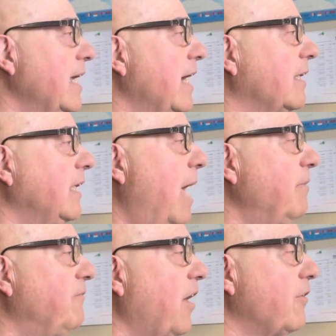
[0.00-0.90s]
uh,
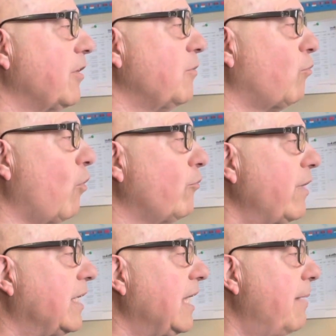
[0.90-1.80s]
climate fair, the Rotary
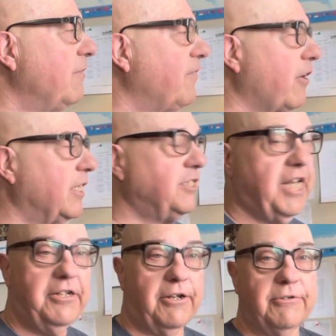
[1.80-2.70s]
Climate Fair,
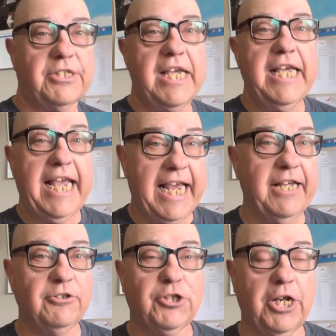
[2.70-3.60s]
continues
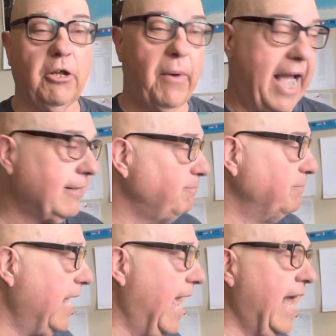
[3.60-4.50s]
in Chilliwack
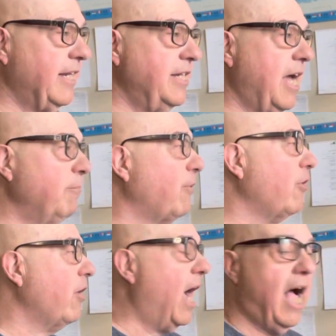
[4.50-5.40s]
and a
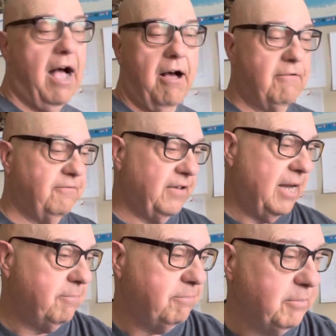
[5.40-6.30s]
number of
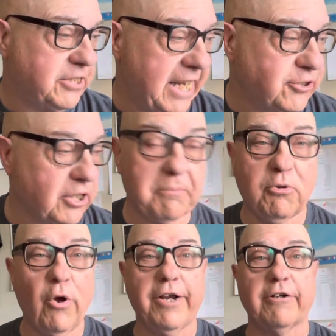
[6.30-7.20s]
uh, potential
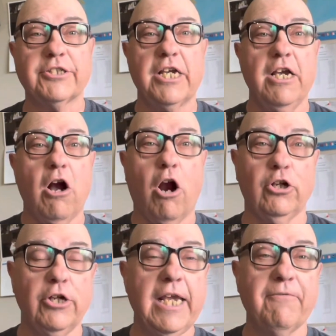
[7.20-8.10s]
employers are
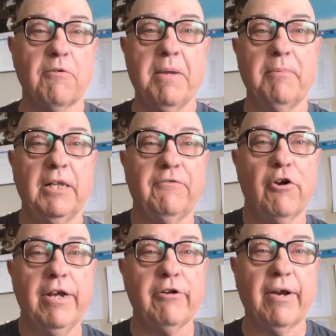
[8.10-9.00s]
looking for people if
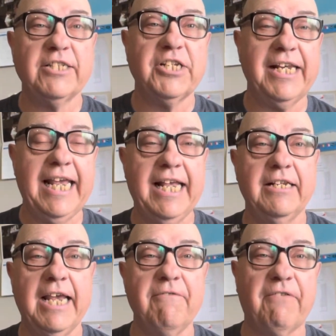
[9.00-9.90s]
you're interested in
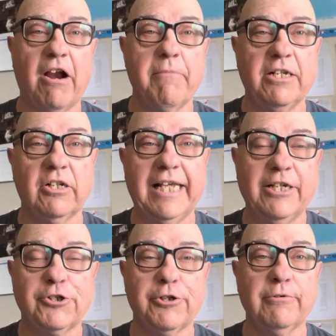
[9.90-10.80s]
environmental
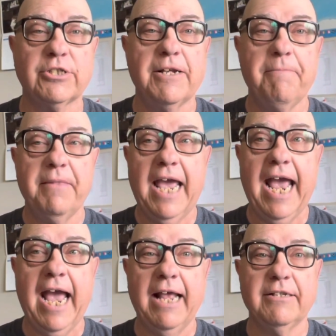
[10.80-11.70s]
issues
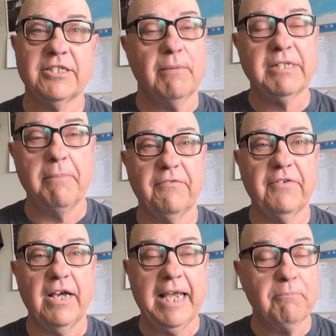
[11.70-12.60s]
and some type
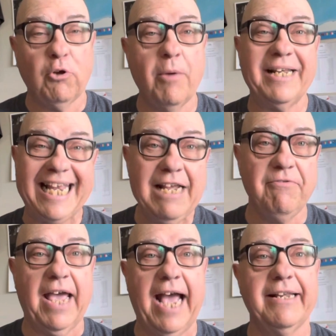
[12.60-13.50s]
uh, employment in
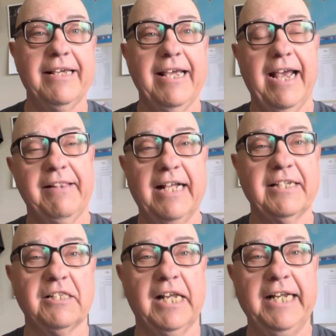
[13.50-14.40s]
that, and that's
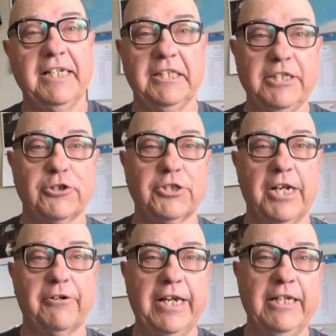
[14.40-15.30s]
at the Landing Leisure
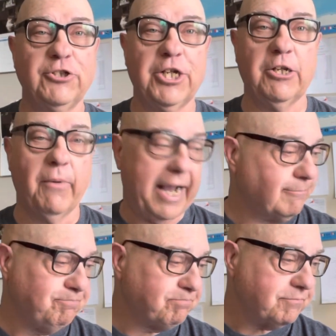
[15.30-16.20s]
Center in Chilliwack.
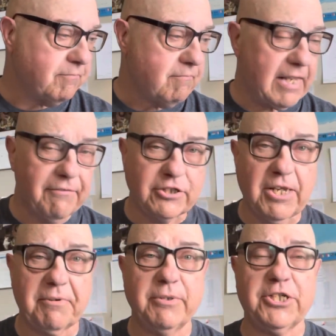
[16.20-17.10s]
If there's
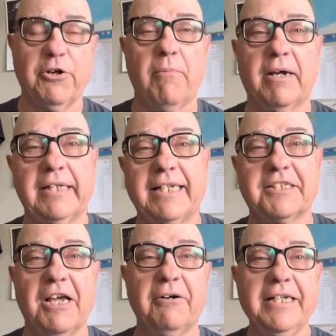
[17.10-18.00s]
something we should know about, let us
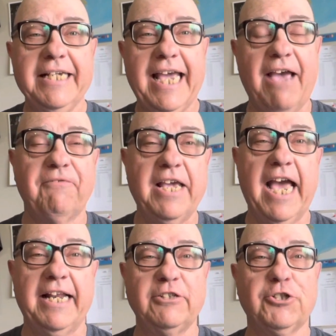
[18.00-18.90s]
know.
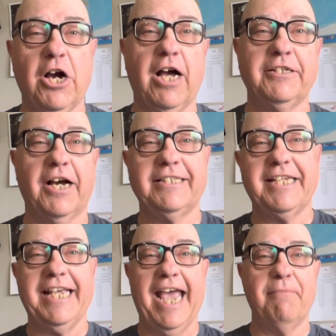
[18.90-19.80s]
FVN at
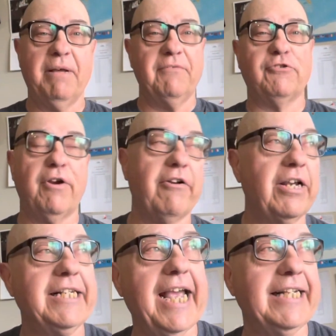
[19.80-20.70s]
shaw.ca. Bit of a dreary
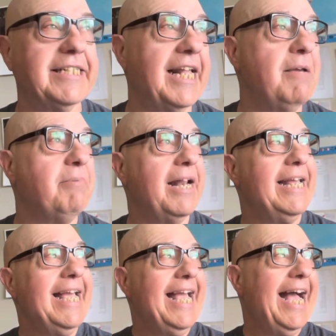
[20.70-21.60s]
day today, but
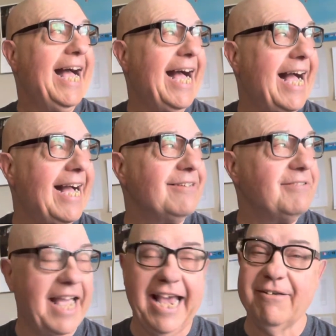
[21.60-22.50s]
uh,
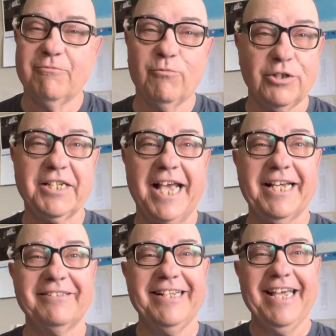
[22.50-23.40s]
hey, we'll take
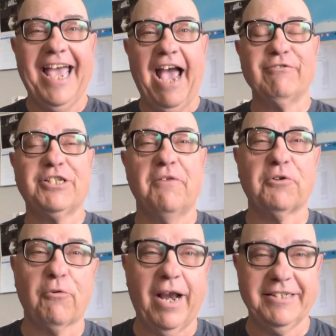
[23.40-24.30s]
it. Have yourself a
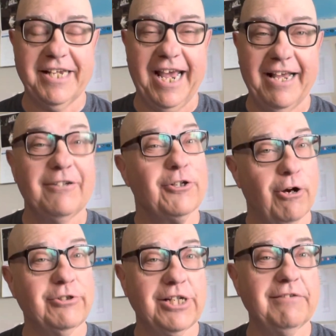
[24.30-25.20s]
great day.
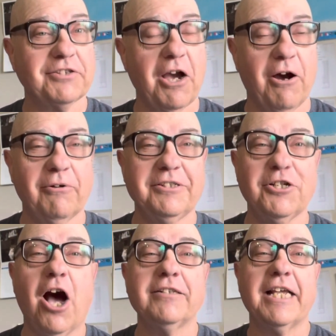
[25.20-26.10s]
Go Chiefs, go.
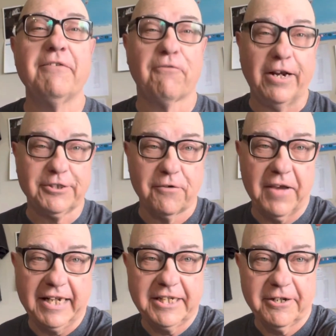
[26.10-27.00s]
Don Lehn, Fraser
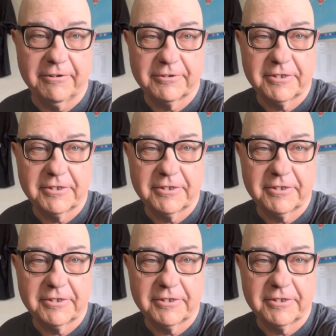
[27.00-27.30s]
Valley News.